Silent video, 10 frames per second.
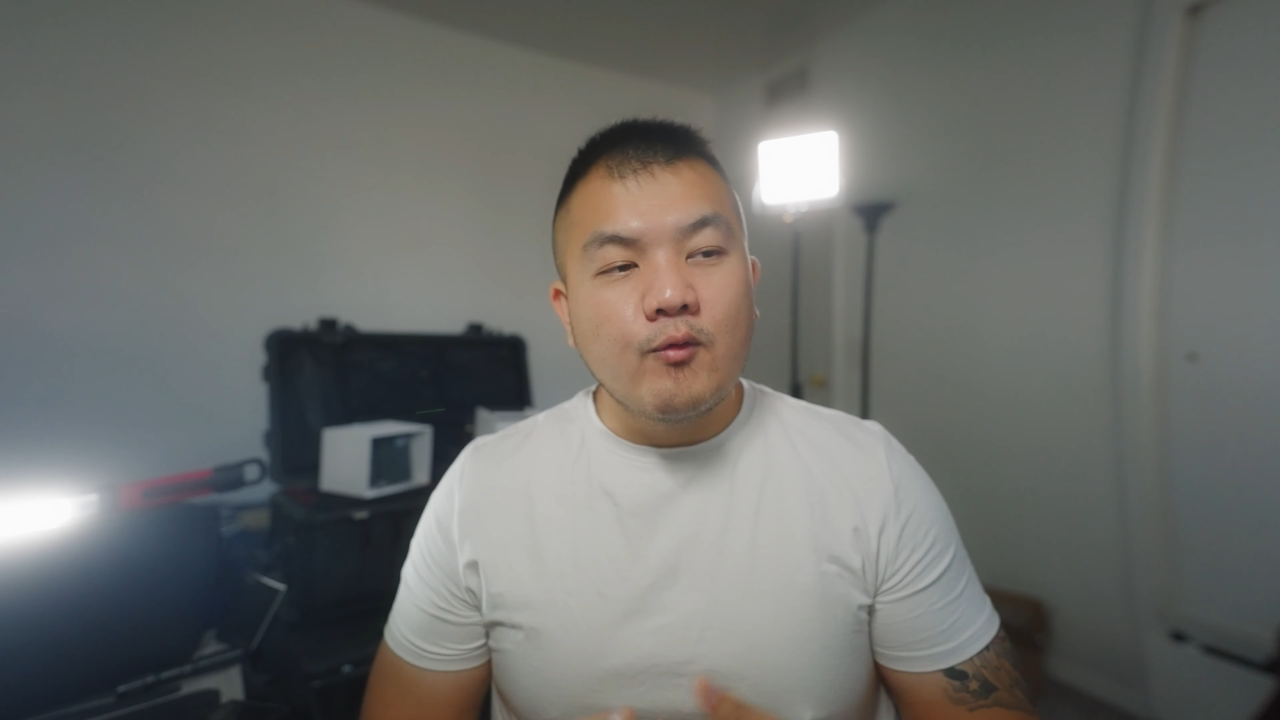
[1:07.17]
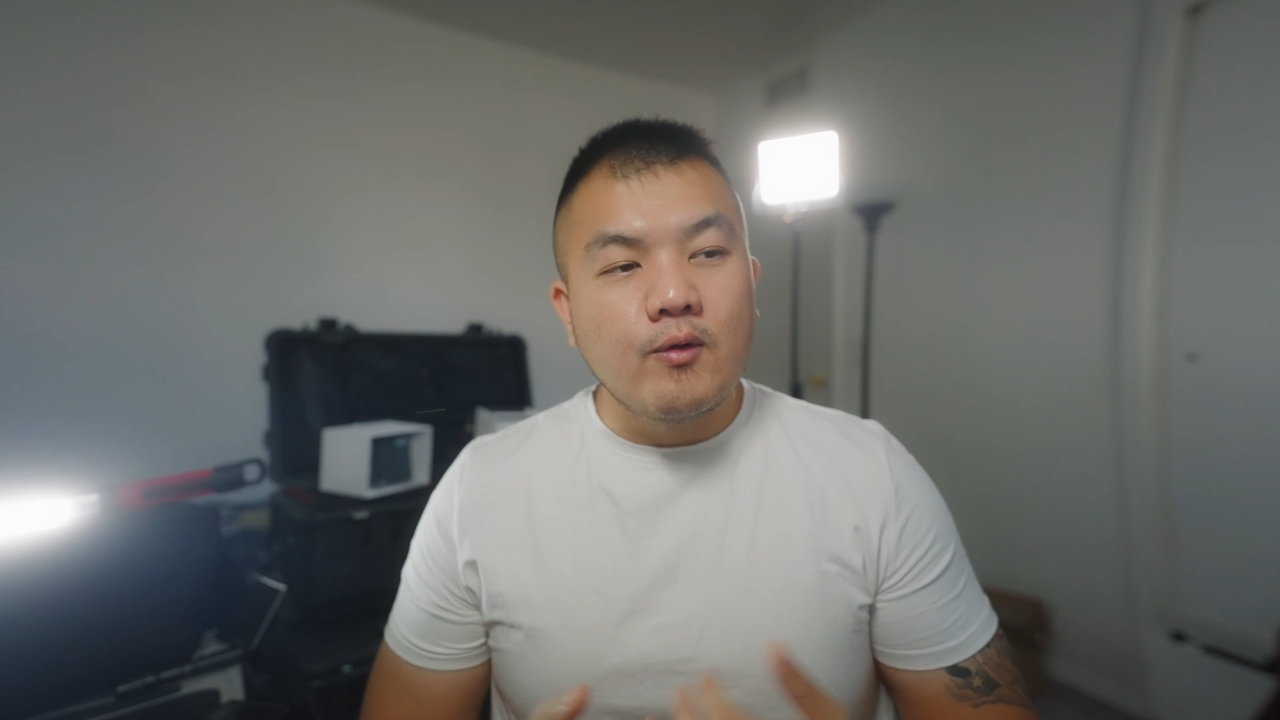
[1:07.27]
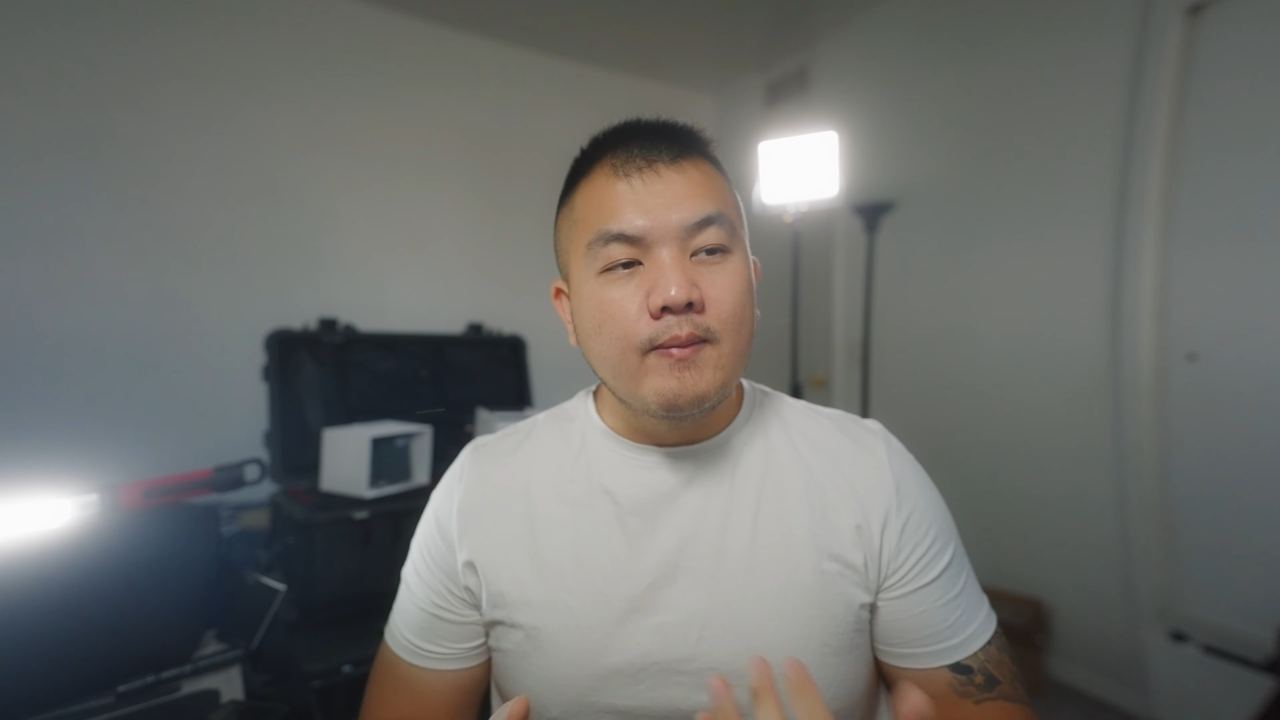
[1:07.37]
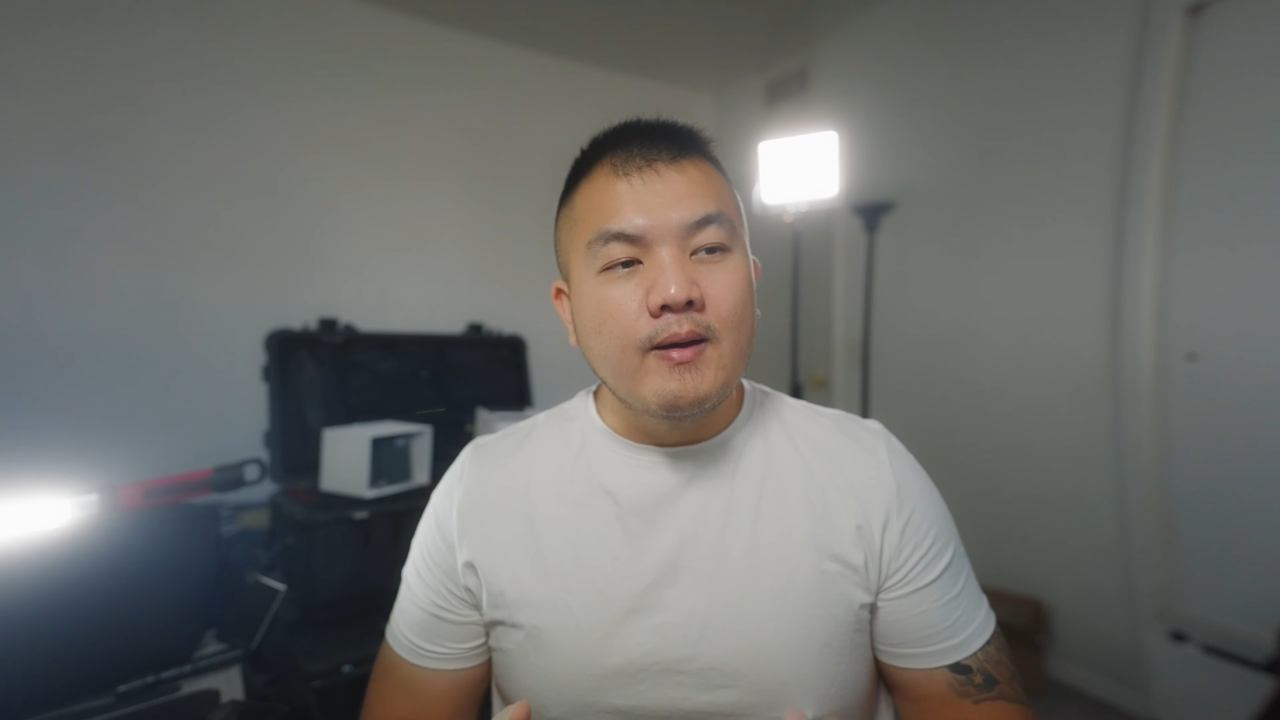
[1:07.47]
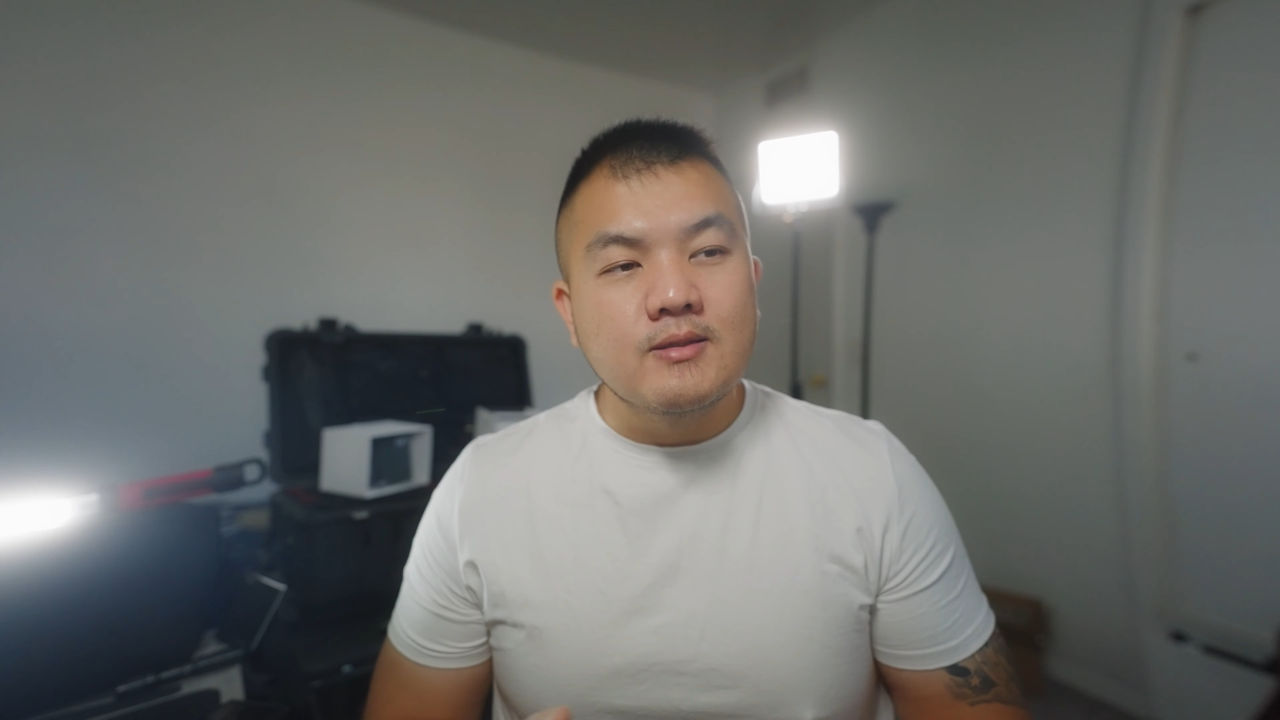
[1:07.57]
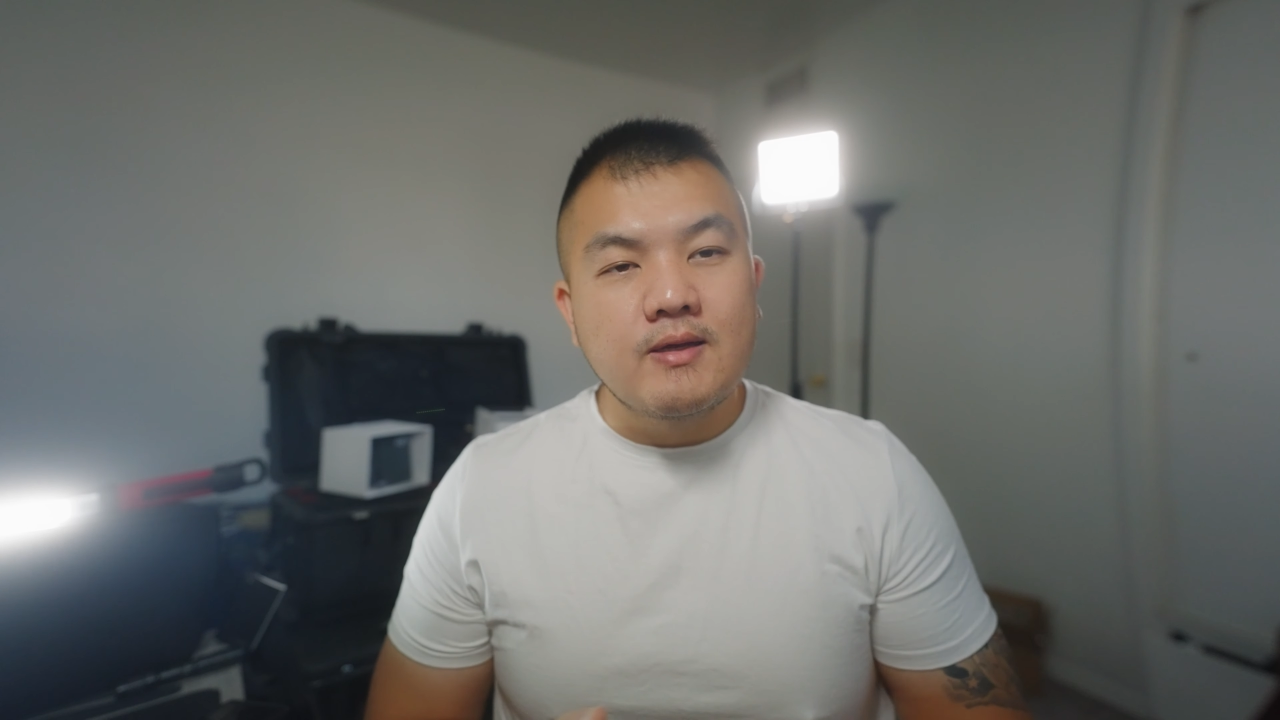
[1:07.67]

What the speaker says: for about